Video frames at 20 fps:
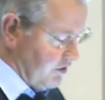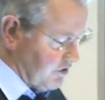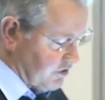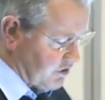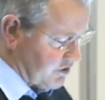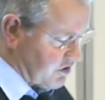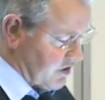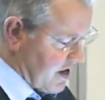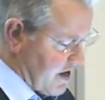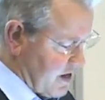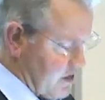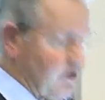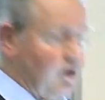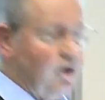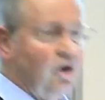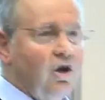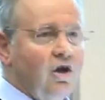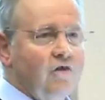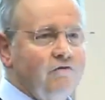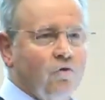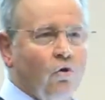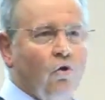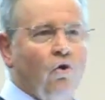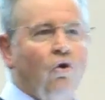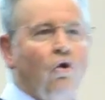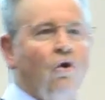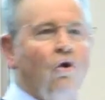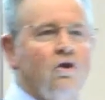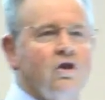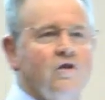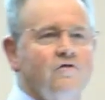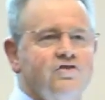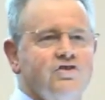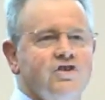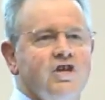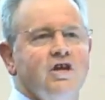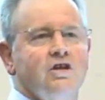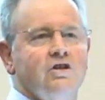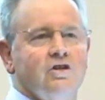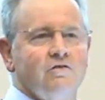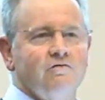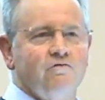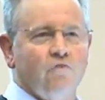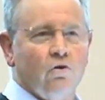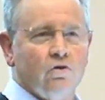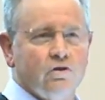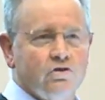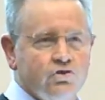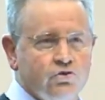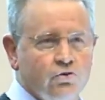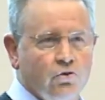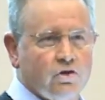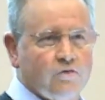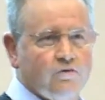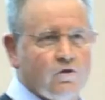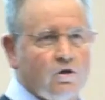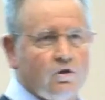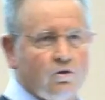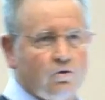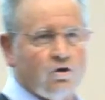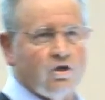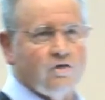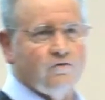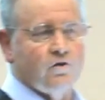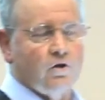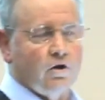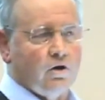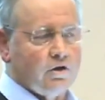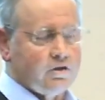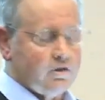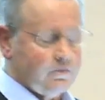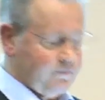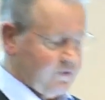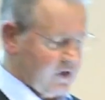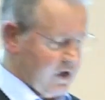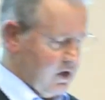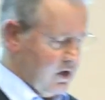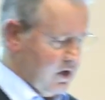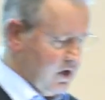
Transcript: further to say, for all have sinned and fallen short of the glory of God.